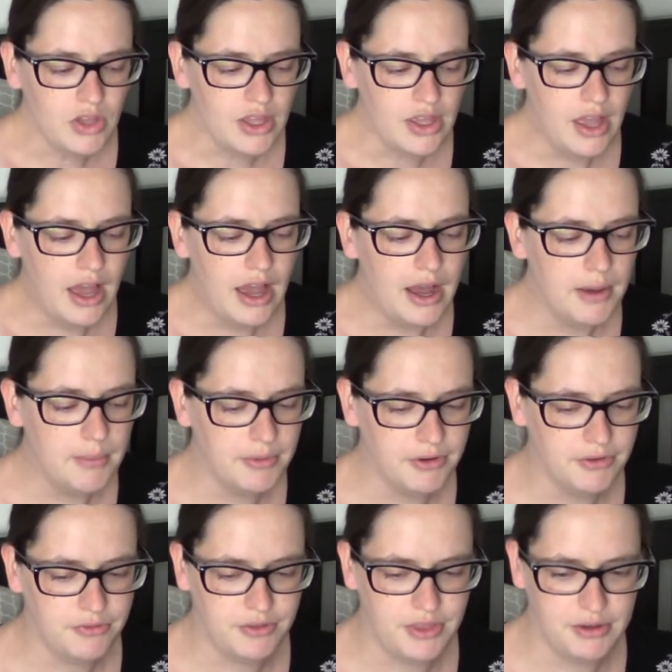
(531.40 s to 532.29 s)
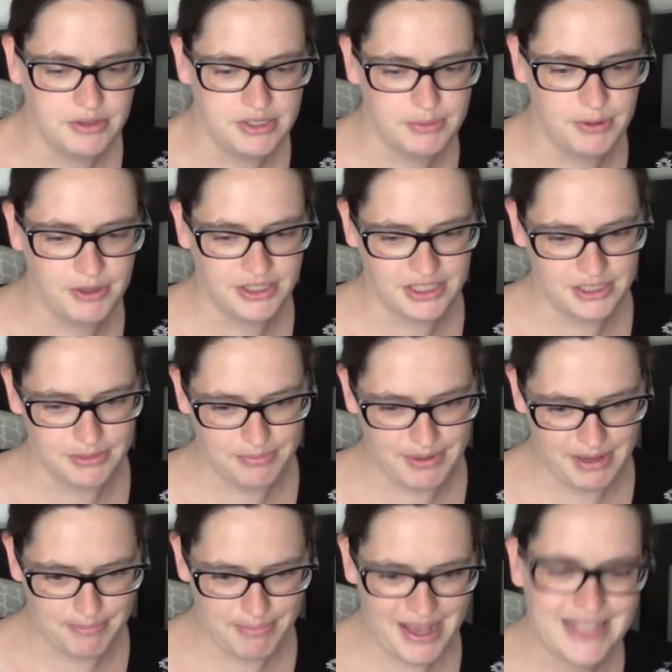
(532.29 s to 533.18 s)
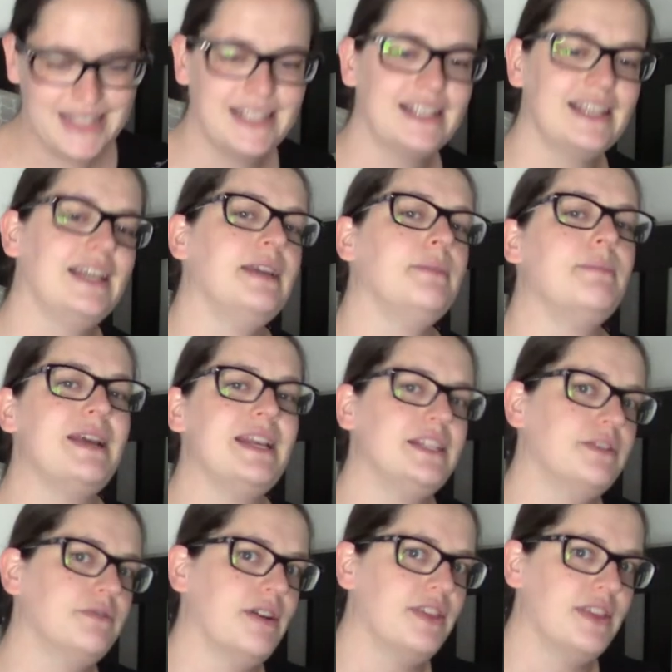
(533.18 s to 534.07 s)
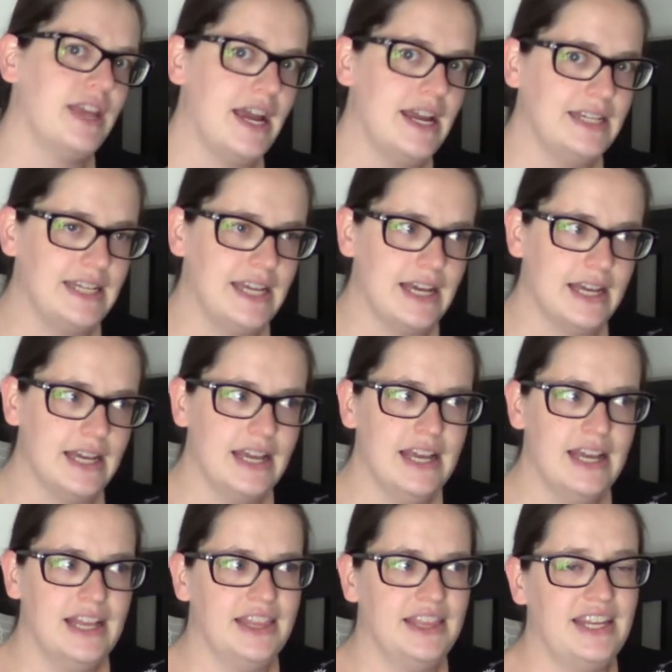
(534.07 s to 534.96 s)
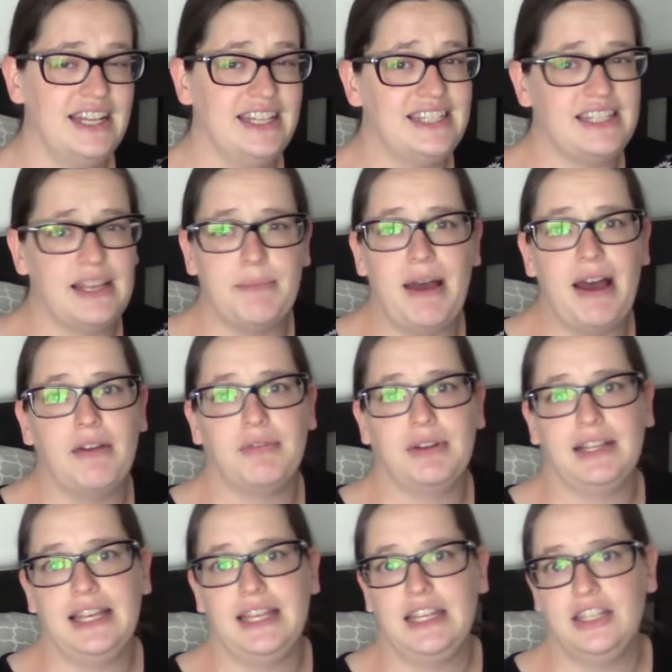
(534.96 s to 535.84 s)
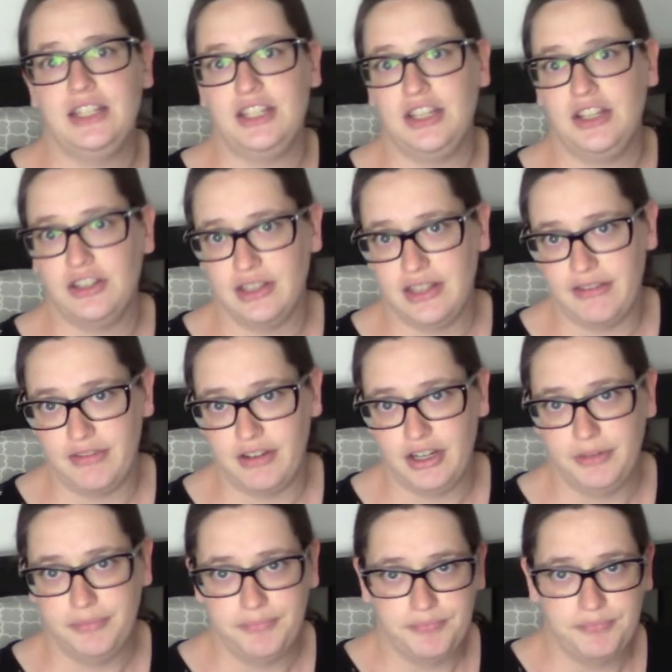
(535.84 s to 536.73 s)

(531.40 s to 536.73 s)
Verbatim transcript: Um, that was supposed to be basically based around the idea that it's somehow related to your liver.